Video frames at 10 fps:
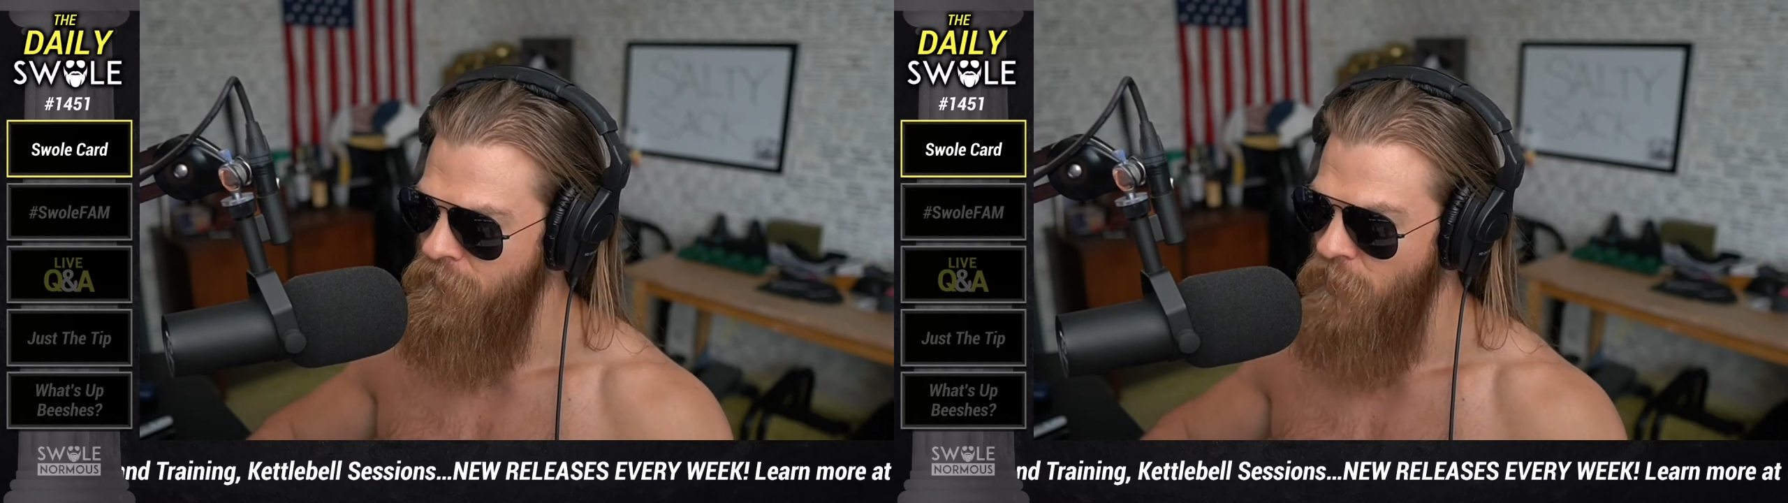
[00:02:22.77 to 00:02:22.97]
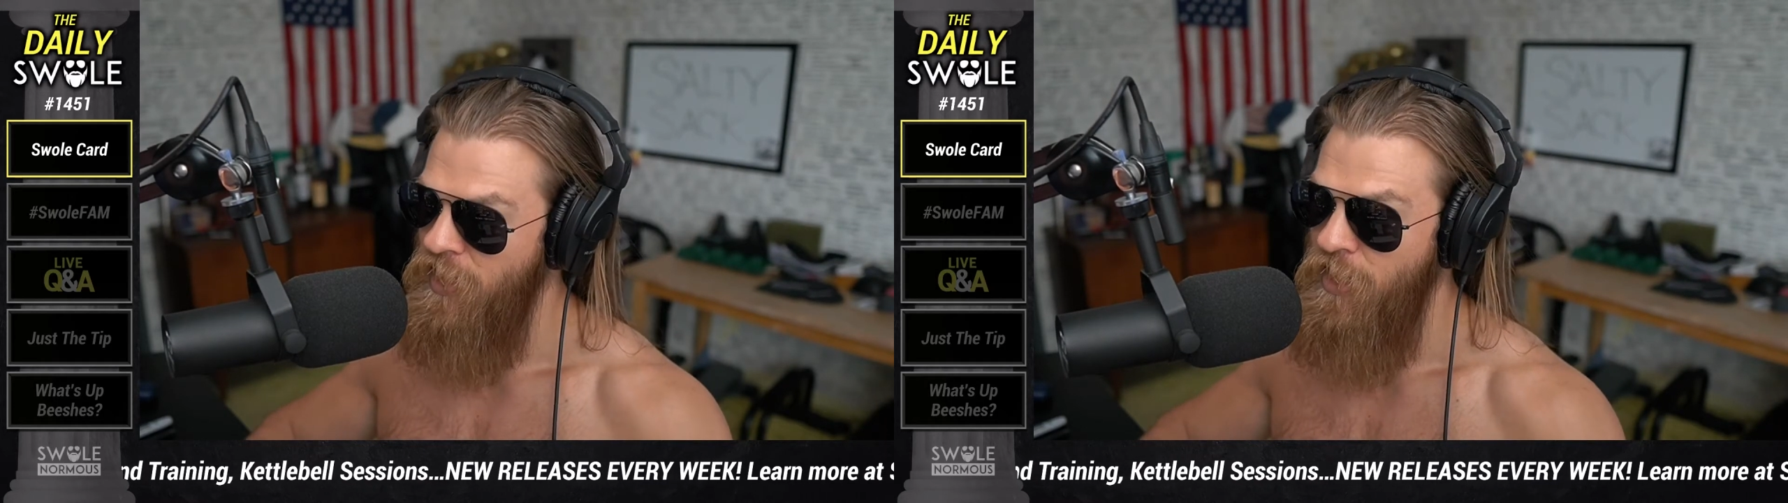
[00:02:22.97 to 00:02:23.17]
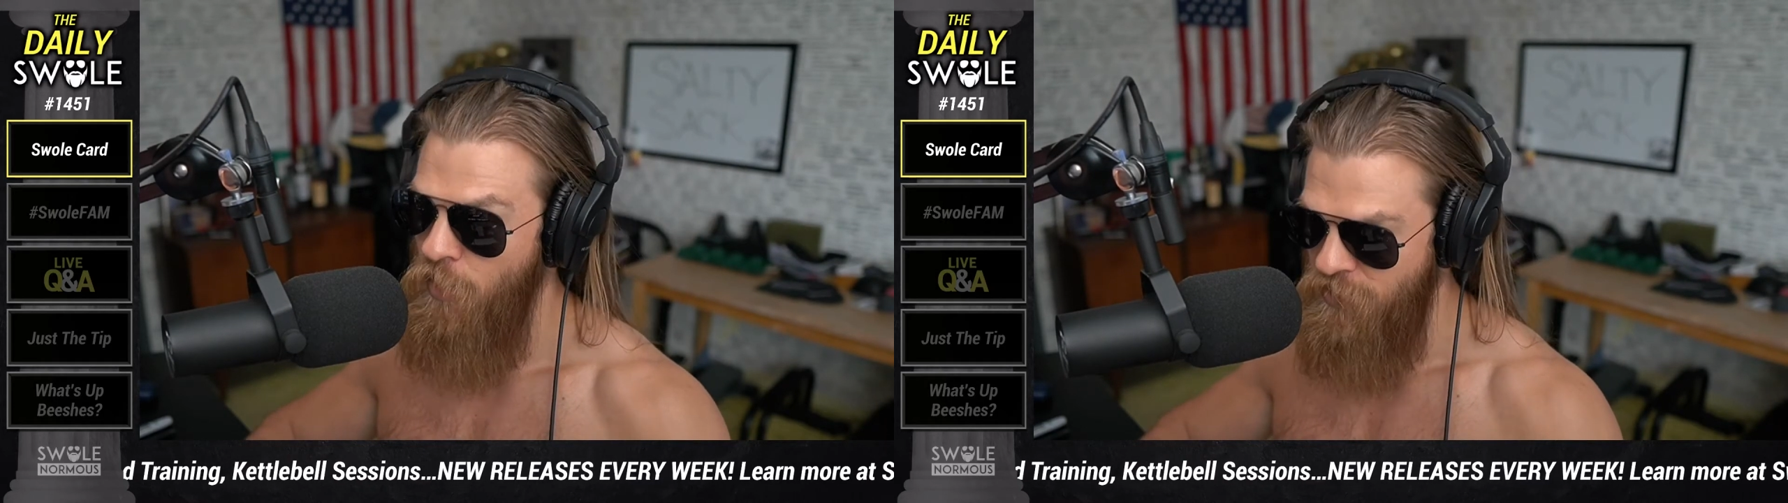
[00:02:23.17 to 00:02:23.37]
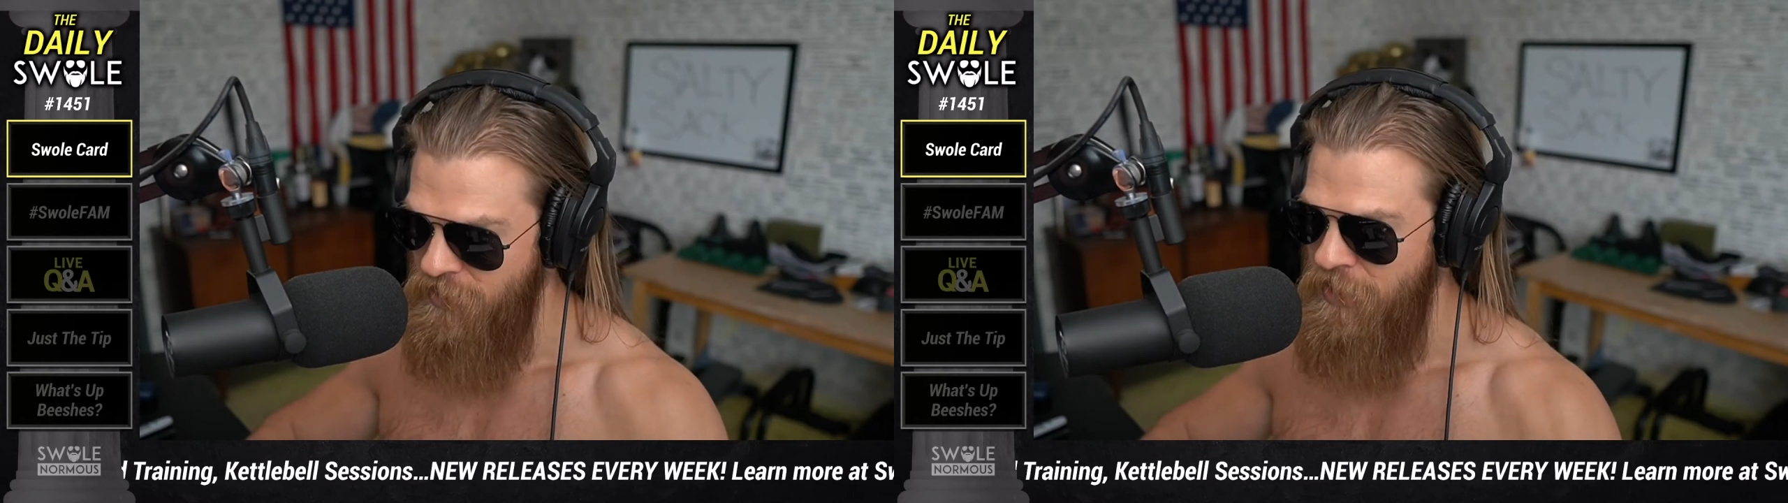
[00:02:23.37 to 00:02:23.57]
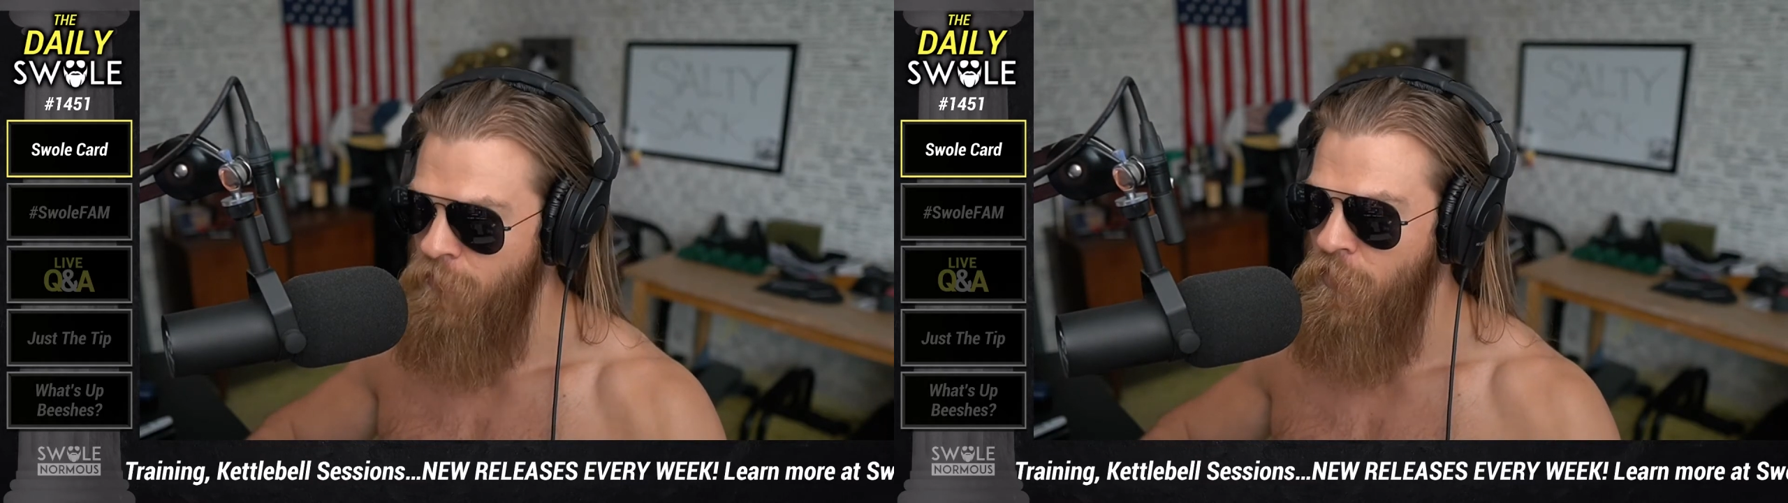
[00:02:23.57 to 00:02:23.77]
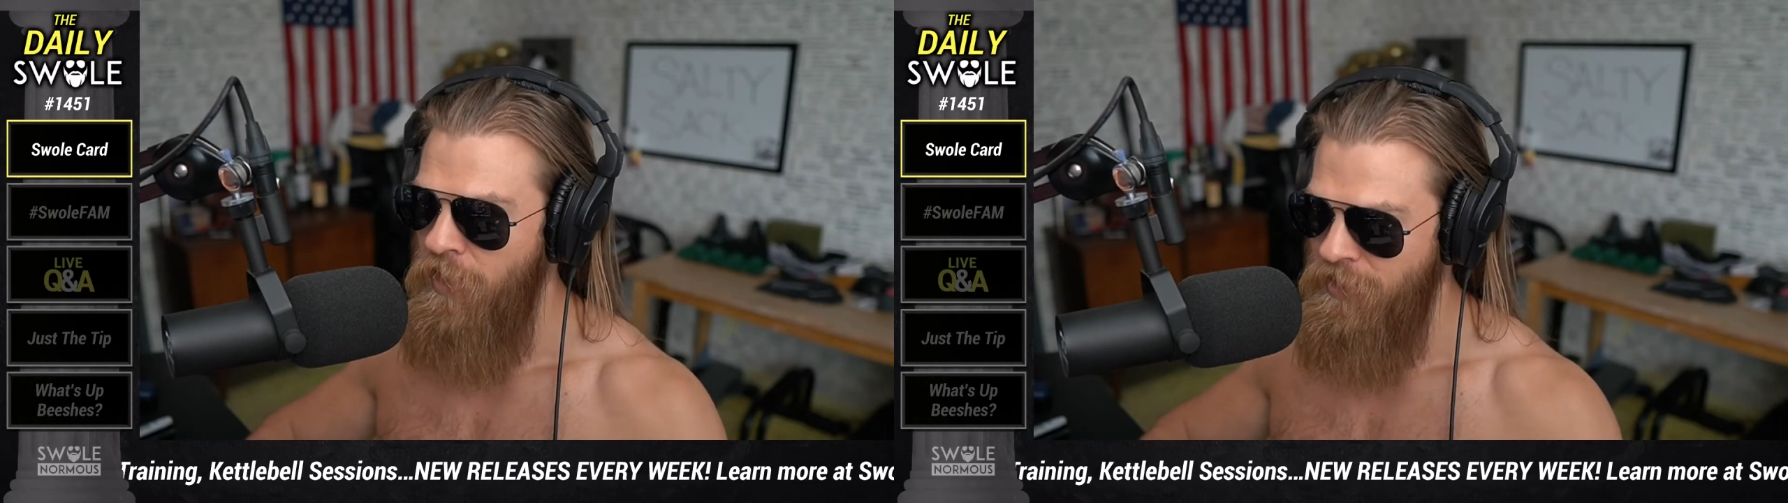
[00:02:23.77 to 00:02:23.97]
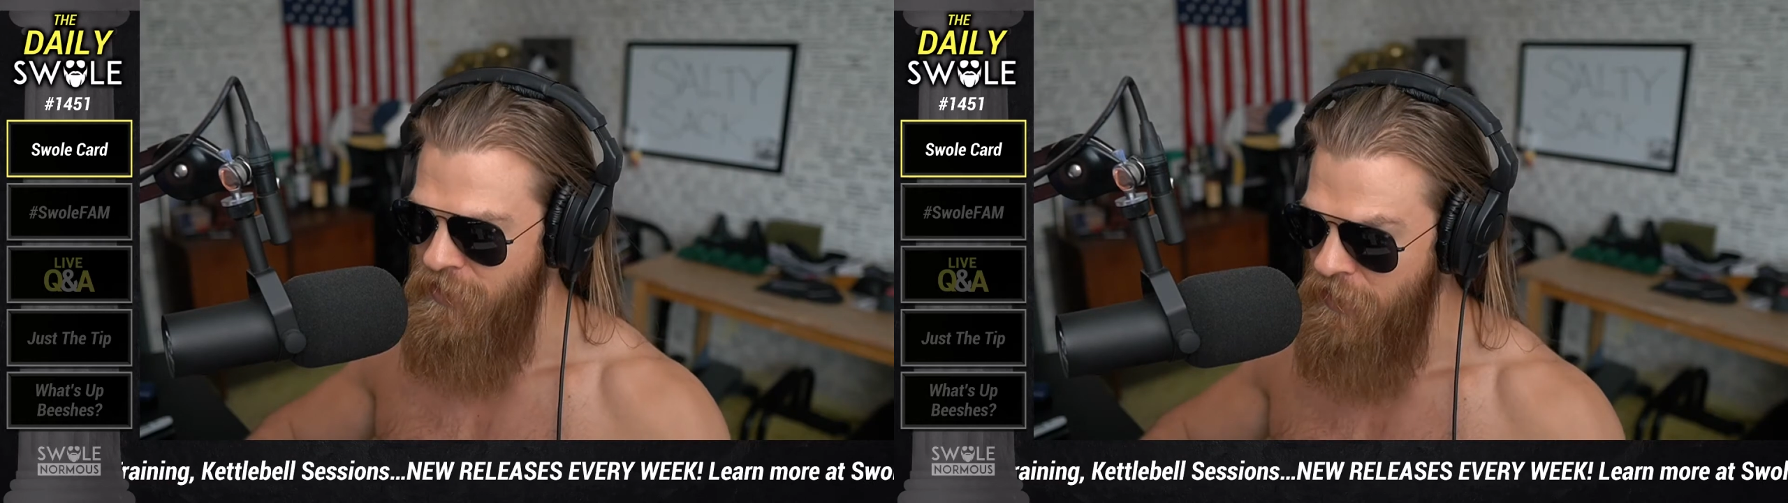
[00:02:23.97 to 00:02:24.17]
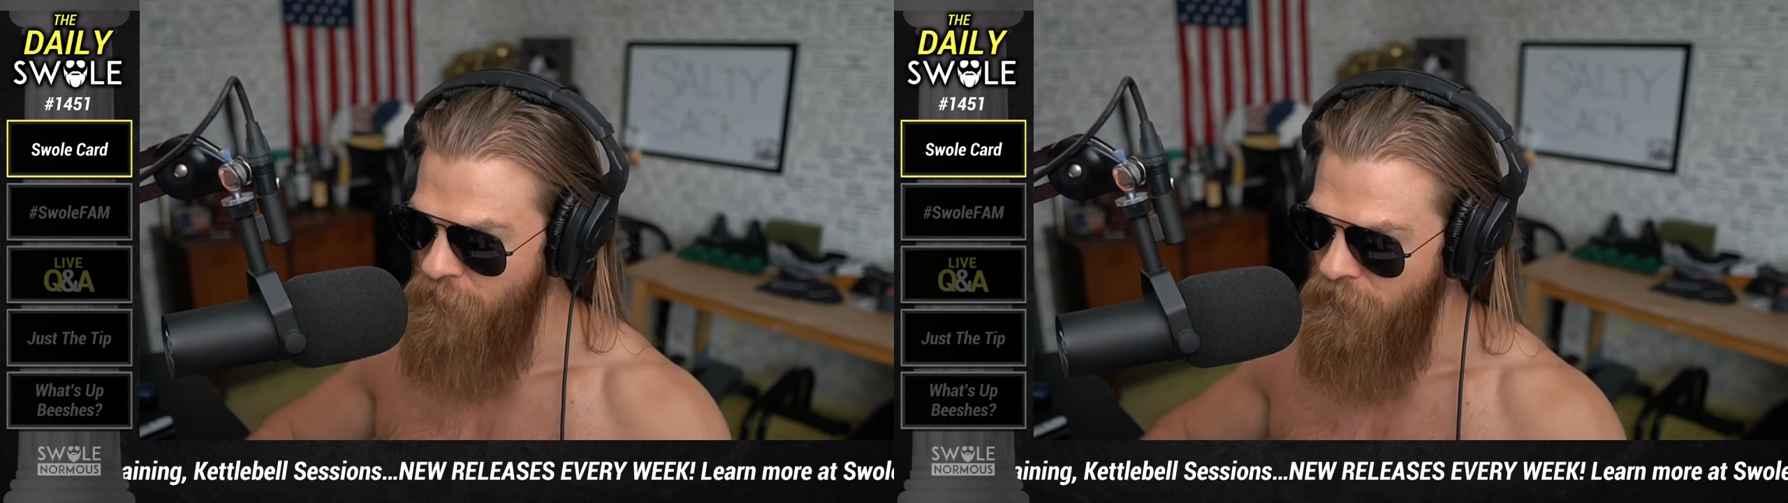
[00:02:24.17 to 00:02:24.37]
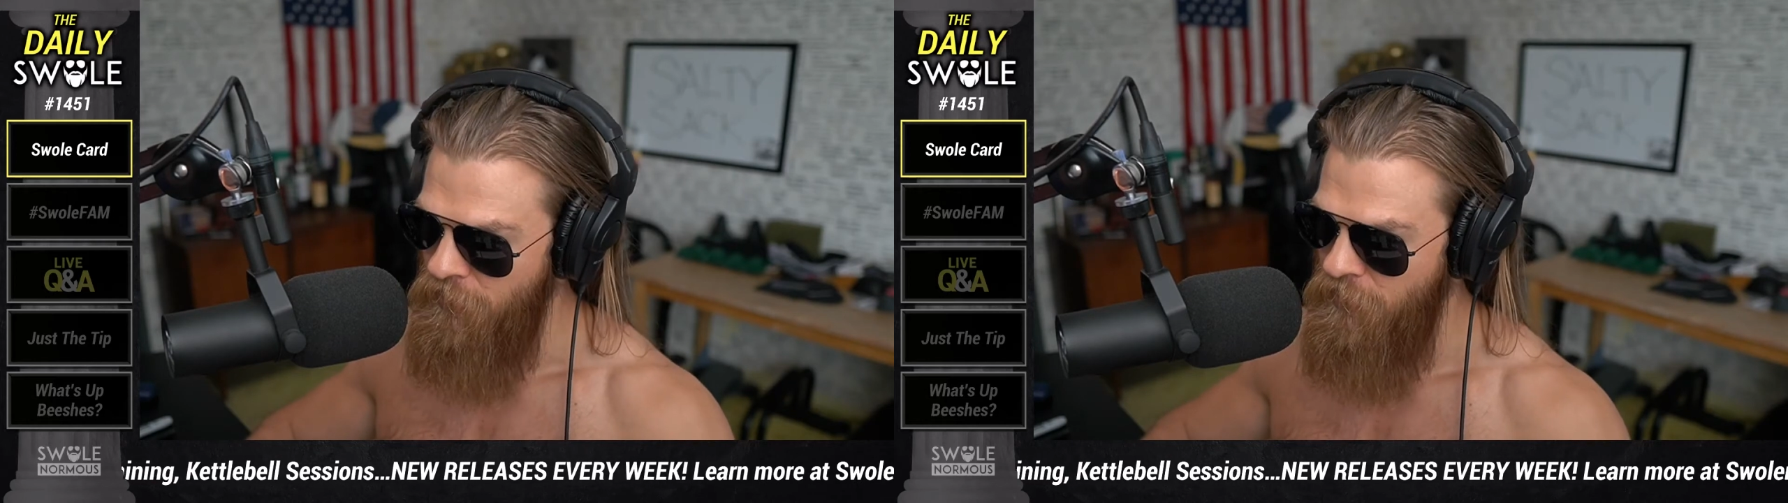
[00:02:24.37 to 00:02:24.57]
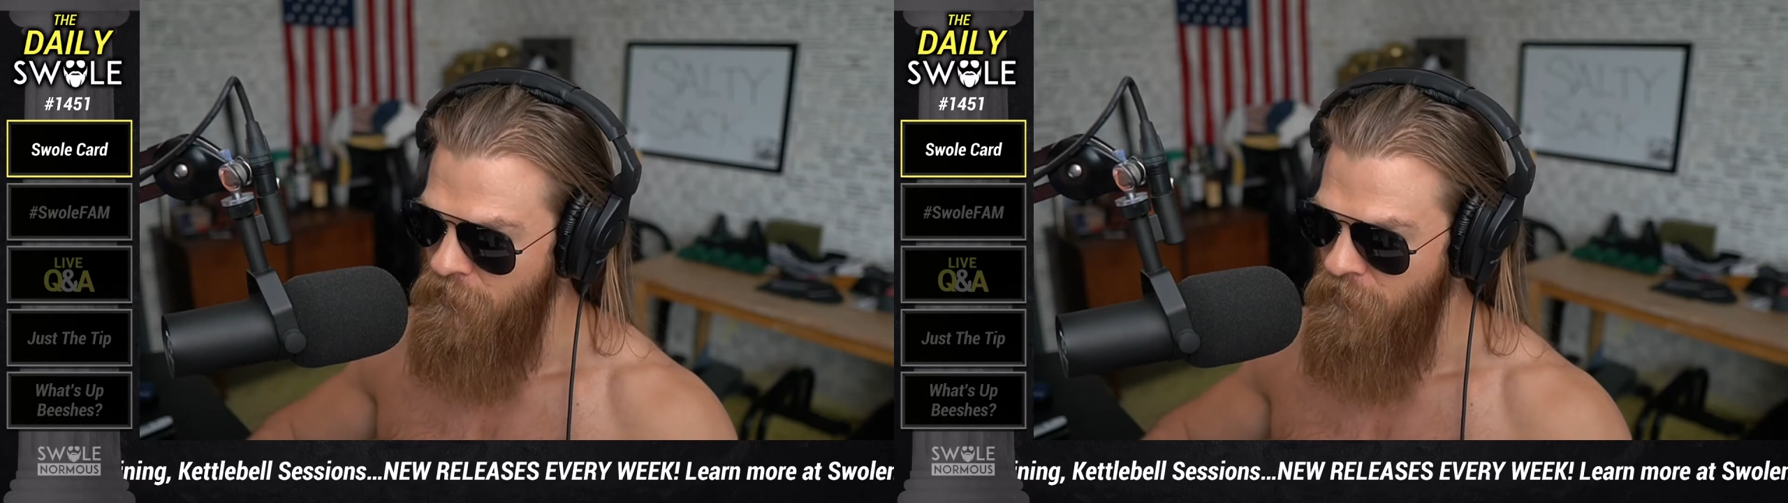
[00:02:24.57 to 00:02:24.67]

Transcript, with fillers: Like, it goes deeper and deeper.